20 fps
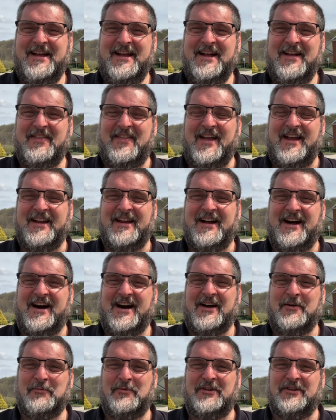that
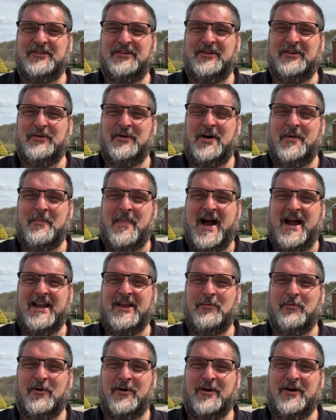God will do a
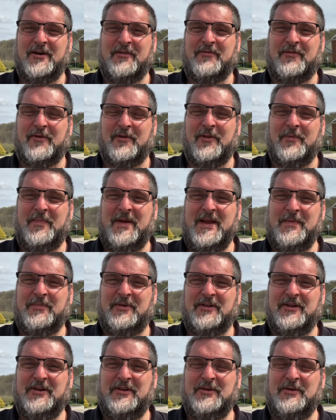mighty work for the
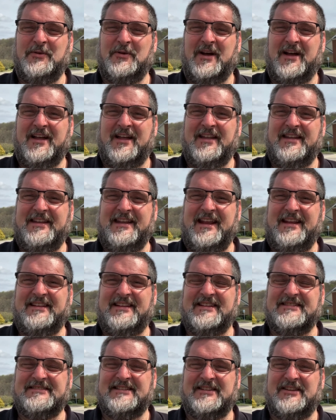people who uh, need
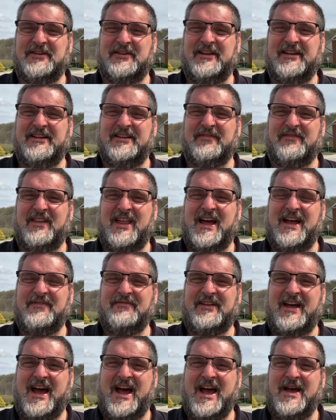this in their end of
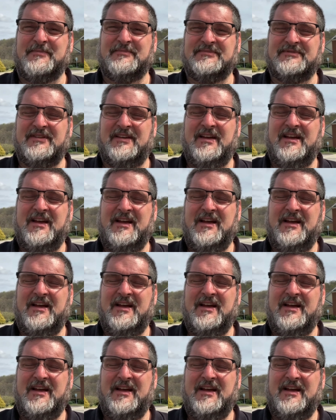lifetime.